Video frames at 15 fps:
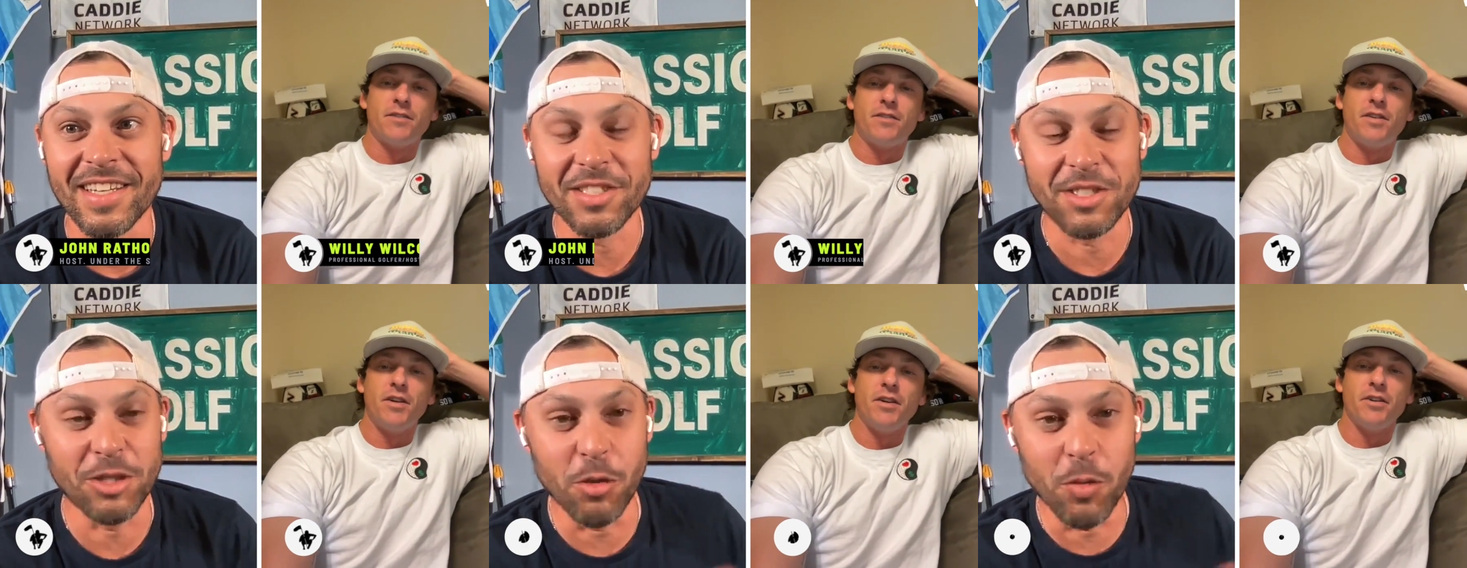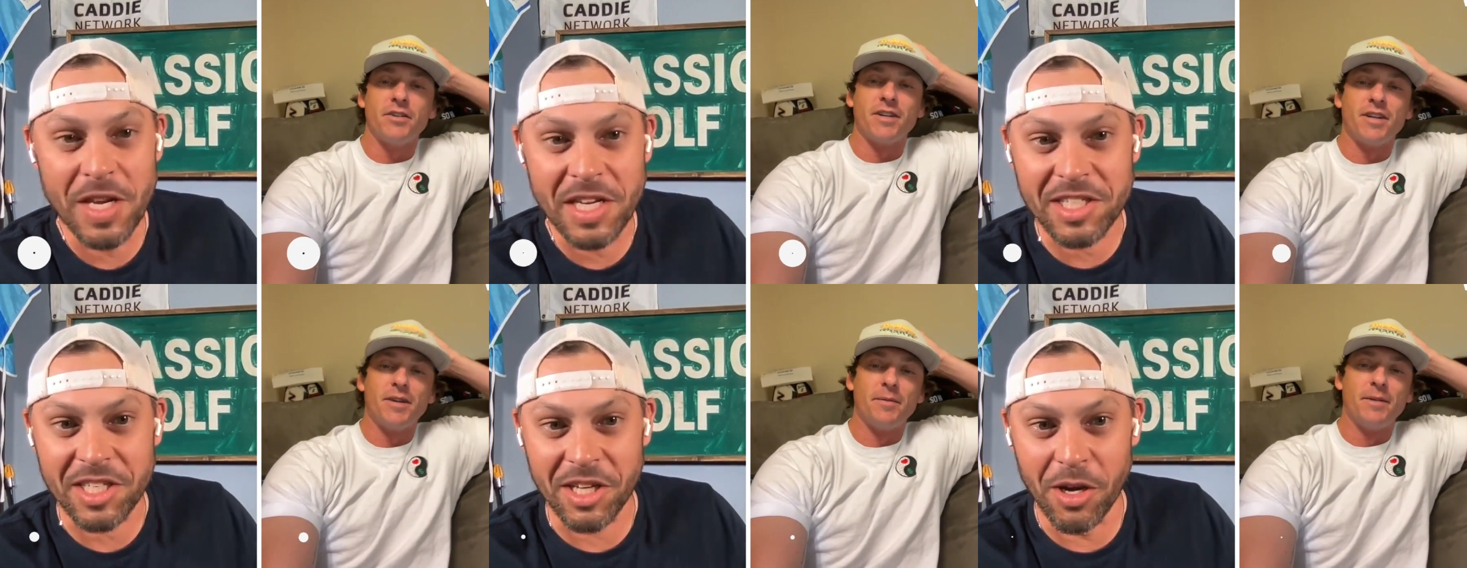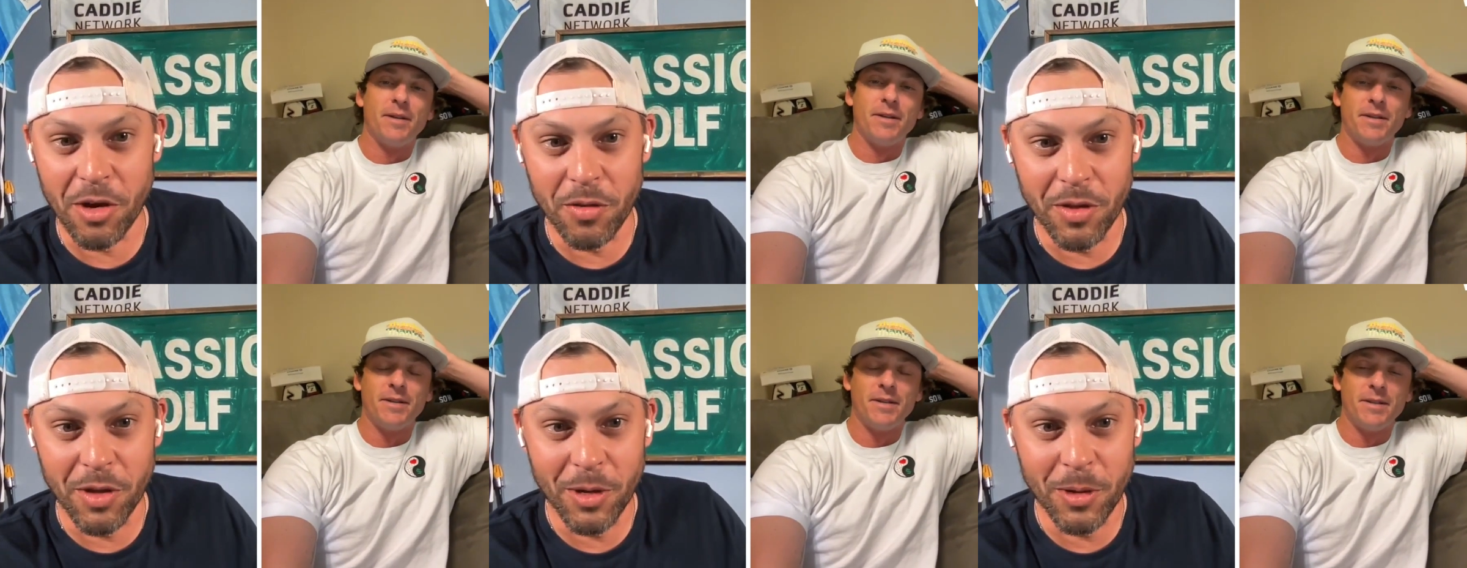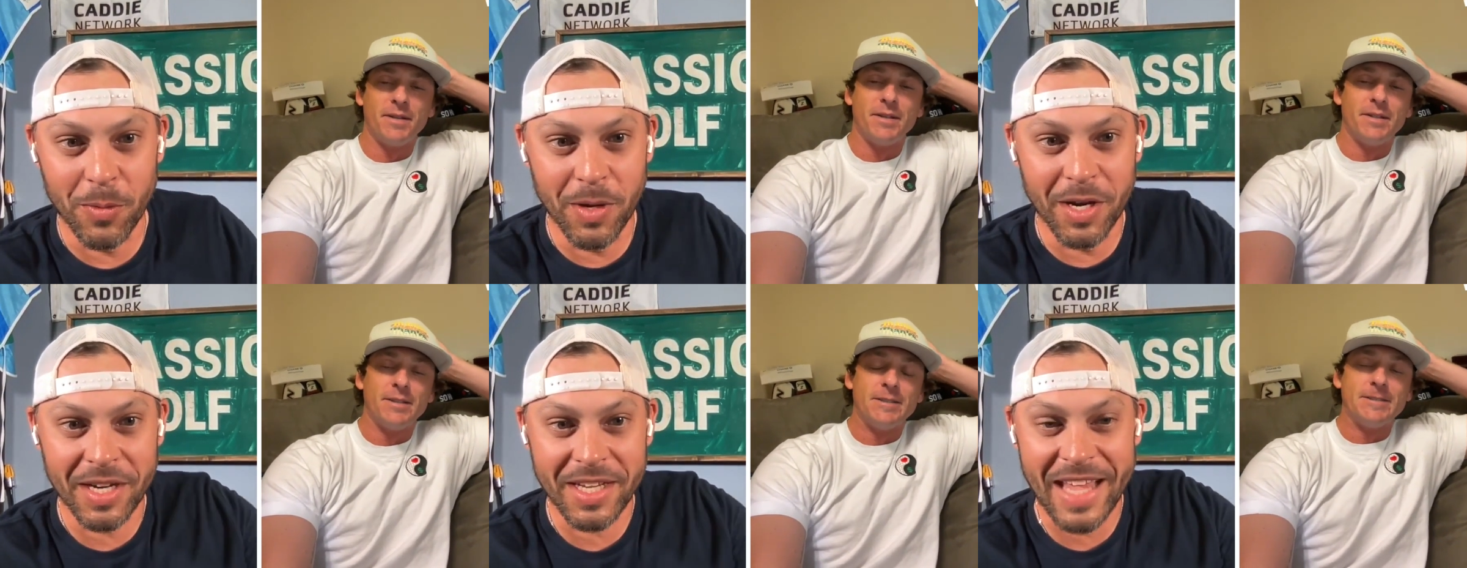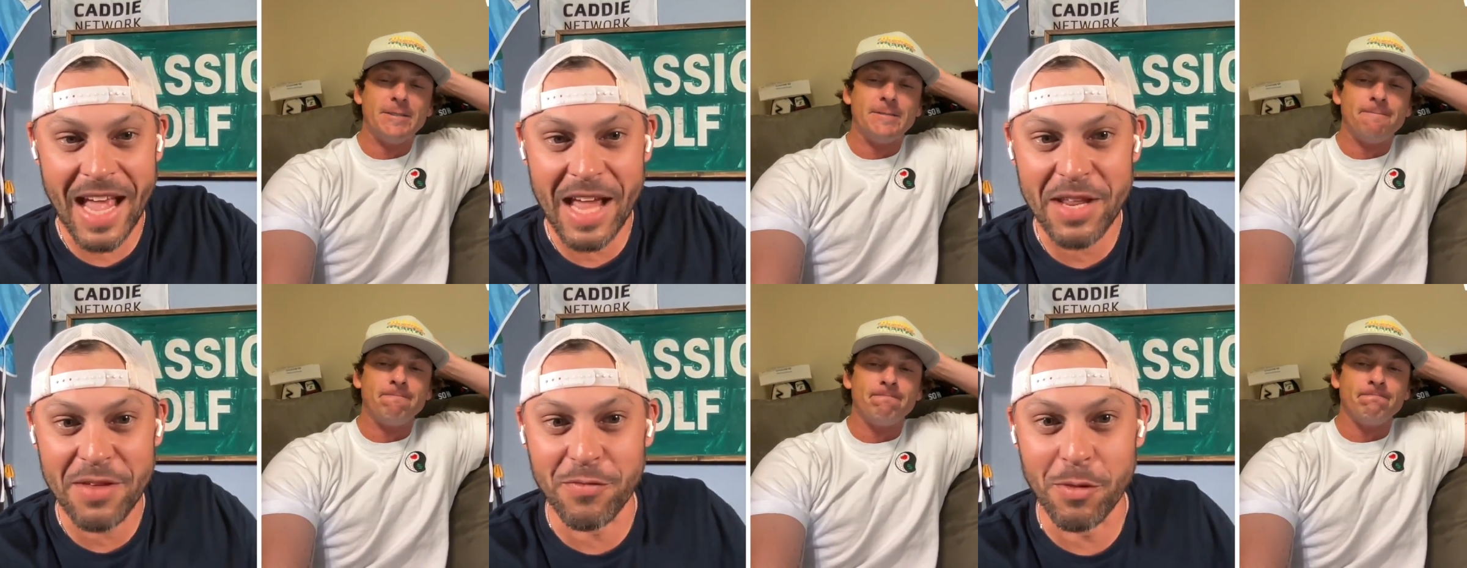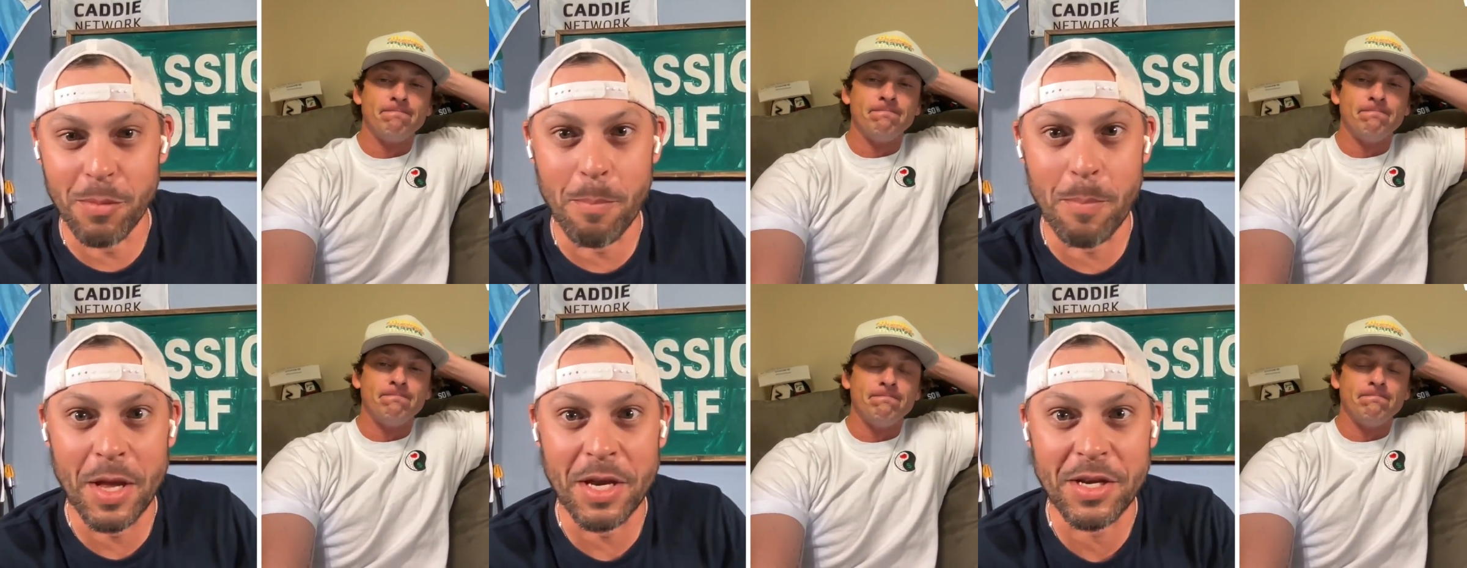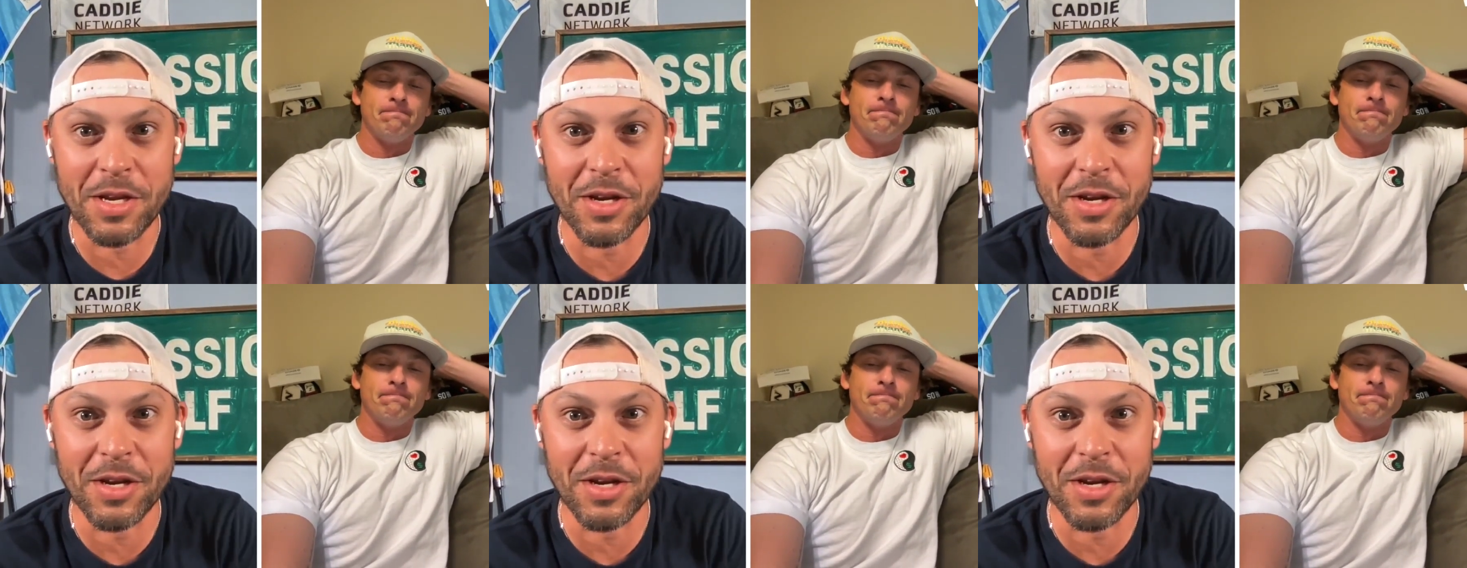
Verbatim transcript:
Speaker 1: Two weeks ago, though, uh, caddy for Ben